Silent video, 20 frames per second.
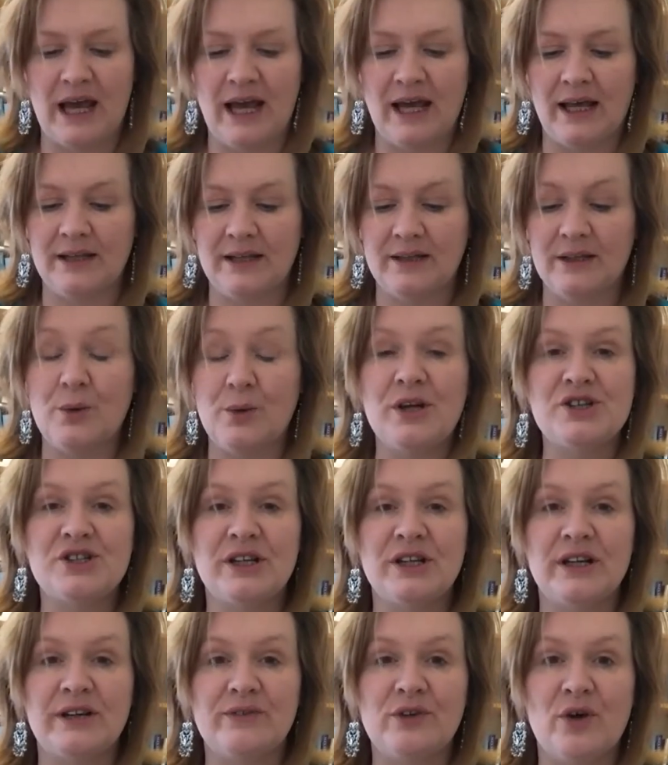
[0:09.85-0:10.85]
And the
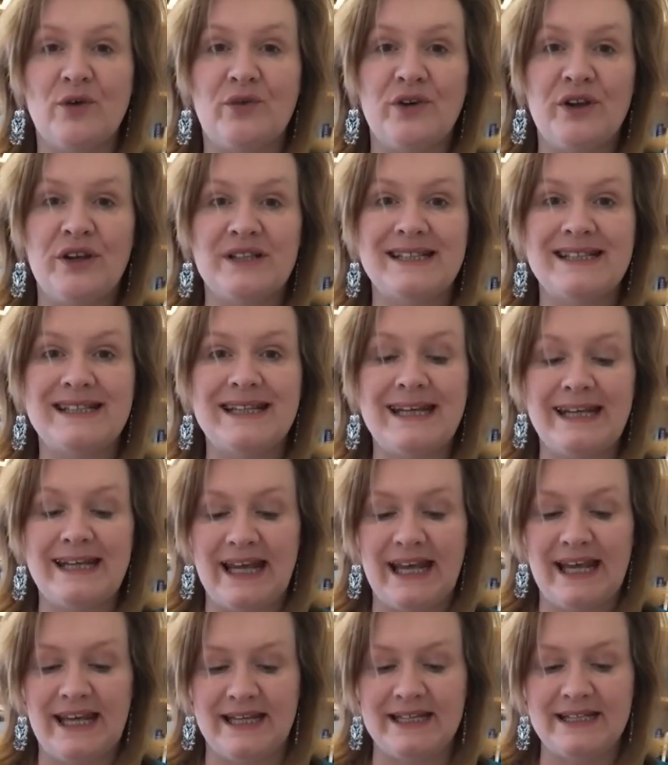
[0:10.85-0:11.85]
question I've got for you today
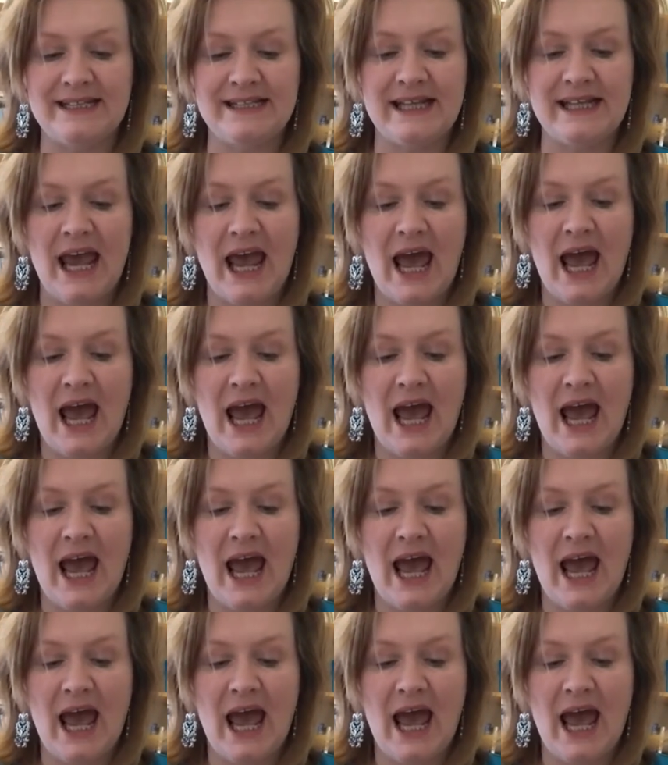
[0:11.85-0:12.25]
is,